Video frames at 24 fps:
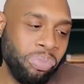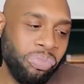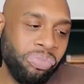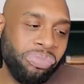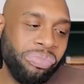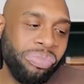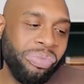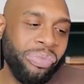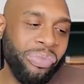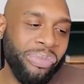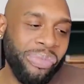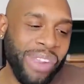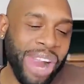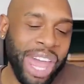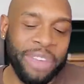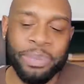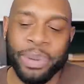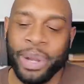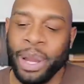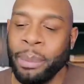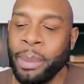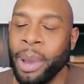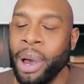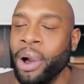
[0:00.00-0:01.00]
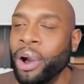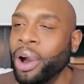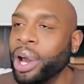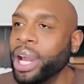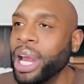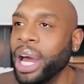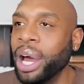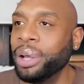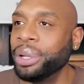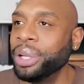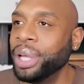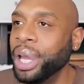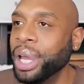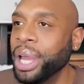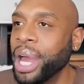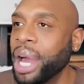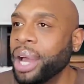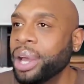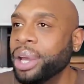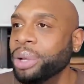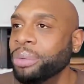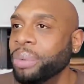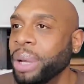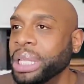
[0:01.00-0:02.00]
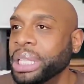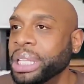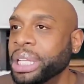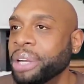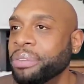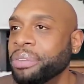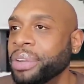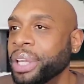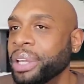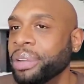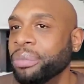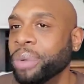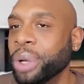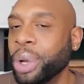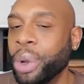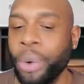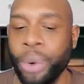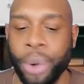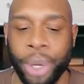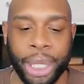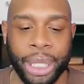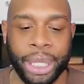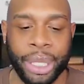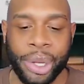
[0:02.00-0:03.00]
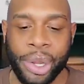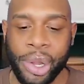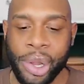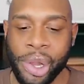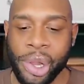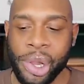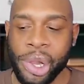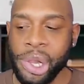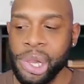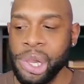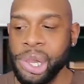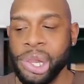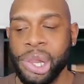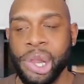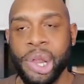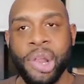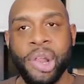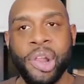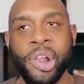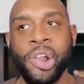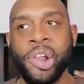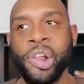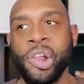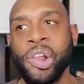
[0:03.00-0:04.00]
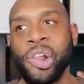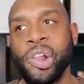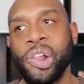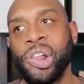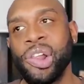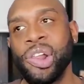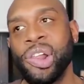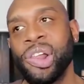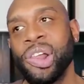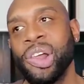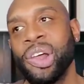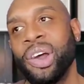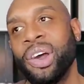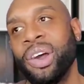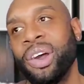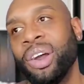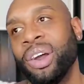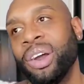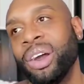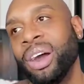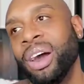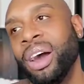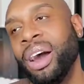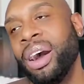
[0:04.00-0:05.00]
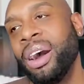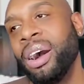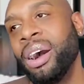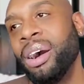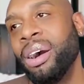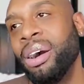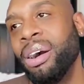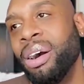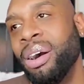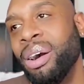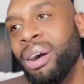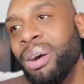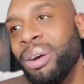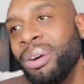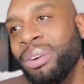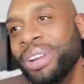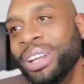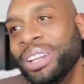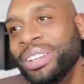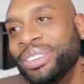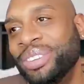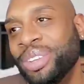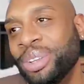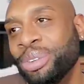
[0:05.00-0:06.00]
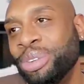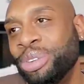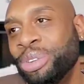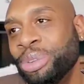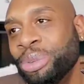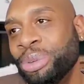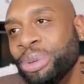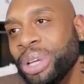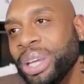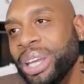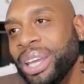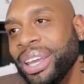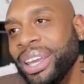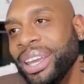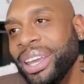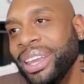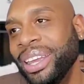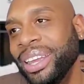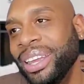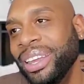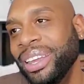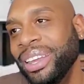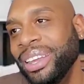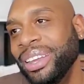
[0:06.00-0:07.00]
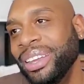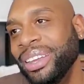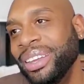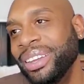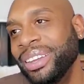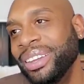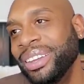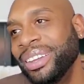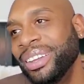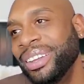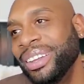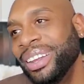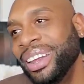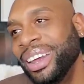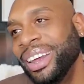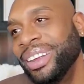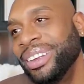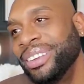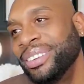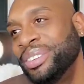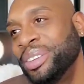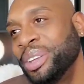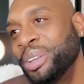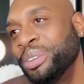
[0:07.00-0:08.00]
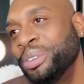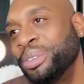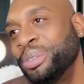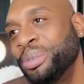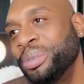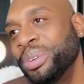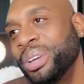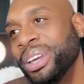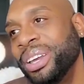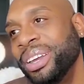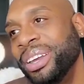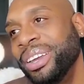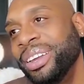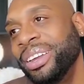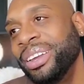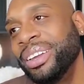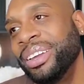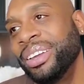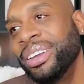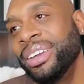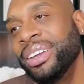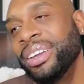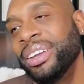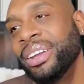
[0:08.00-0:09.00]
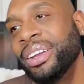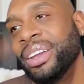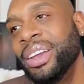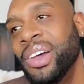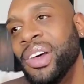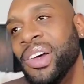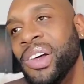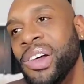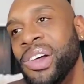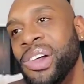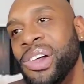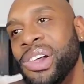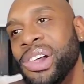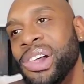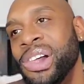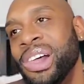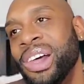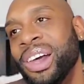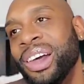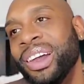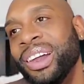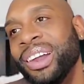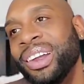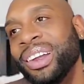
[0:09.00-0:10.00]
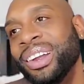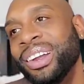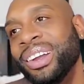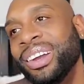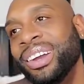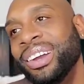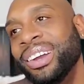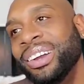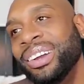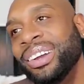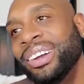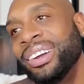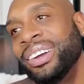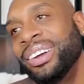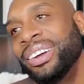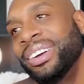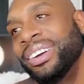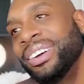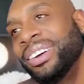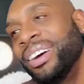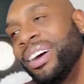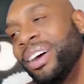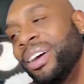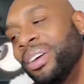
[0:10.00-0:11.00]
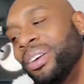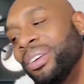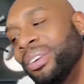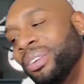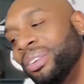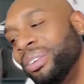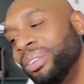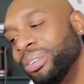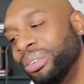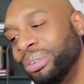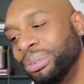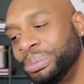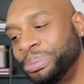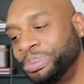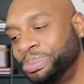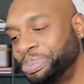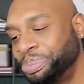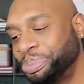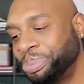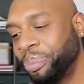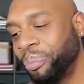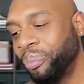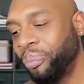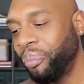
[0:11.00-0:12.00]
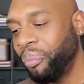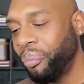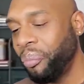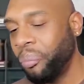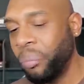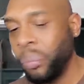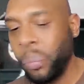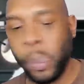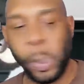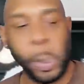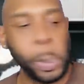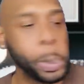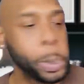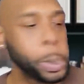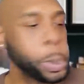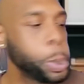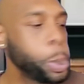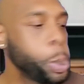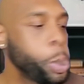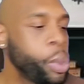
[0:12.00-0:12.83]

Mm, that's been on my heart all day. I couldn't wait to get up here and record it. That, uh, that, that hit me in my spirit. Oh, that's so sweet. That is so sweet. Anyway, honey, throw it out. Oh. What, whatever.